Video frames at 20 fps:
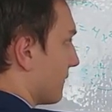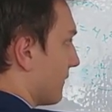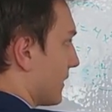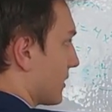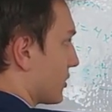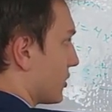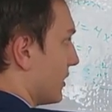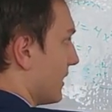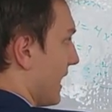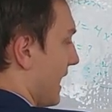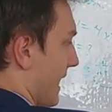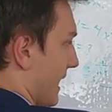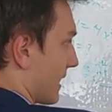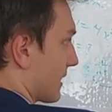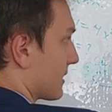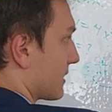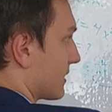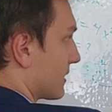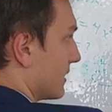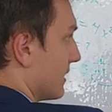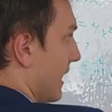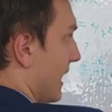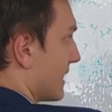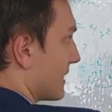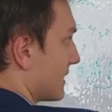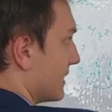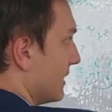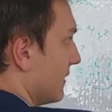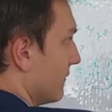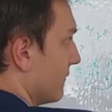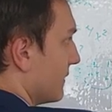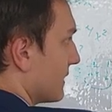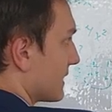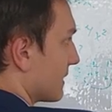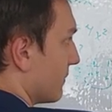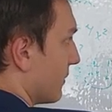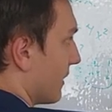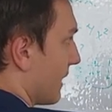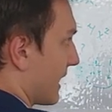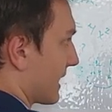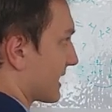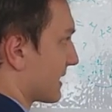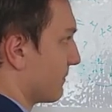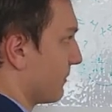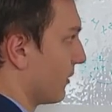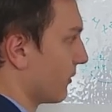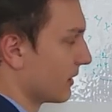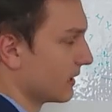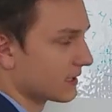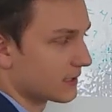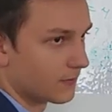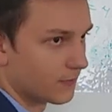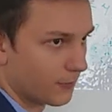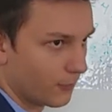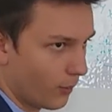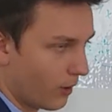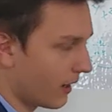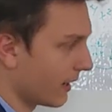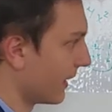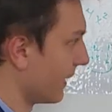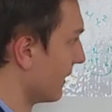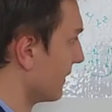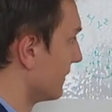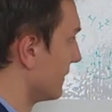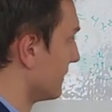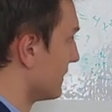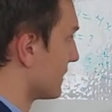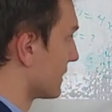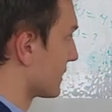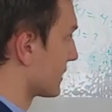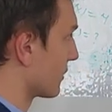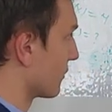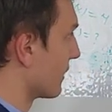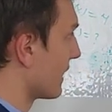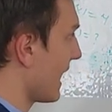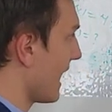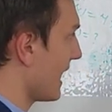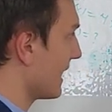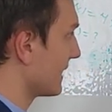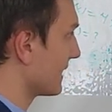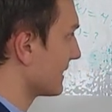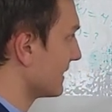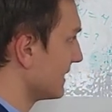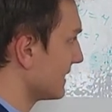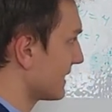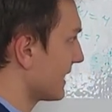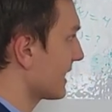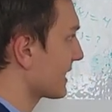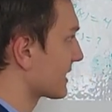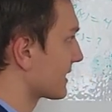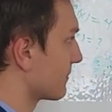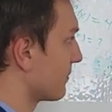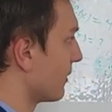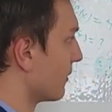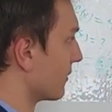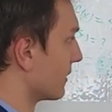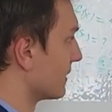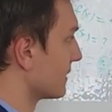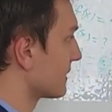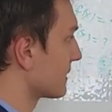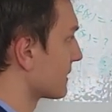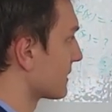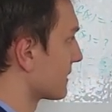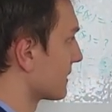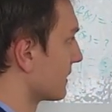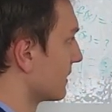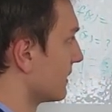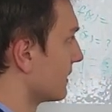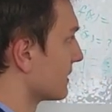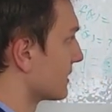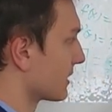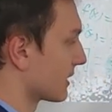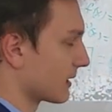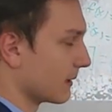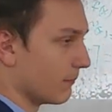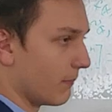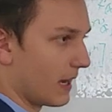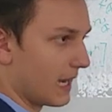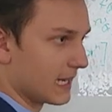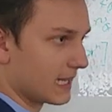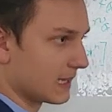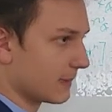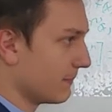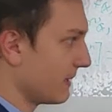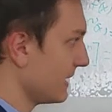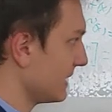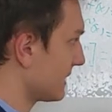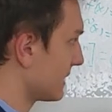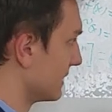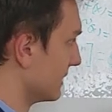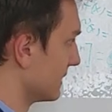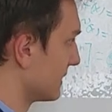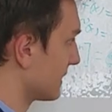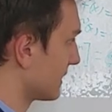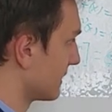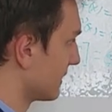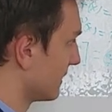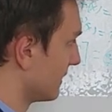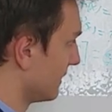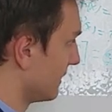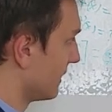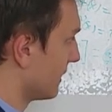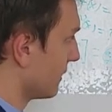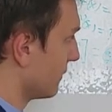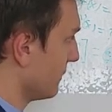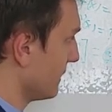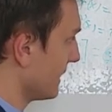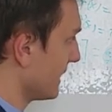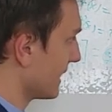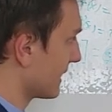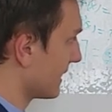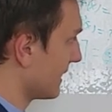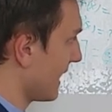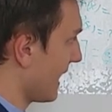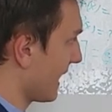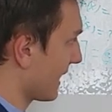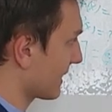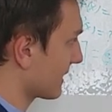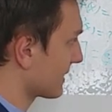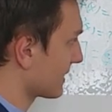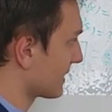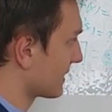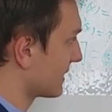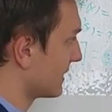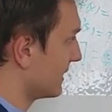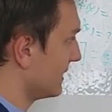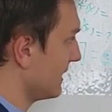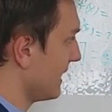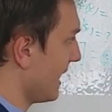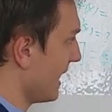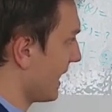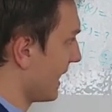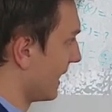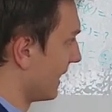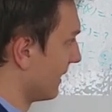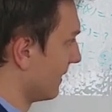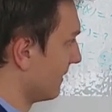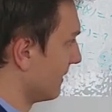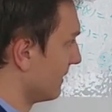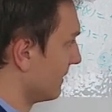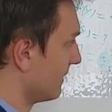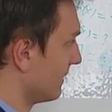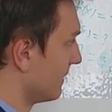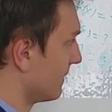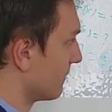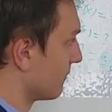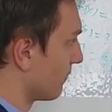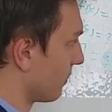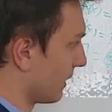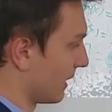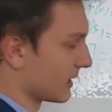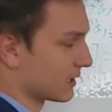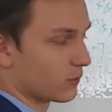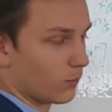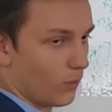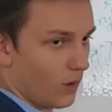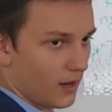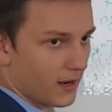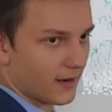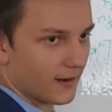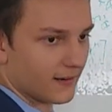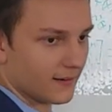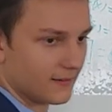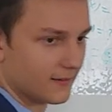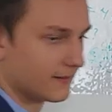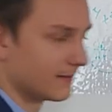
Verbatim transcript: function x has an invisible exponent of 1. So when adding these exponents to combine the bases, we get an x to the n plus 1,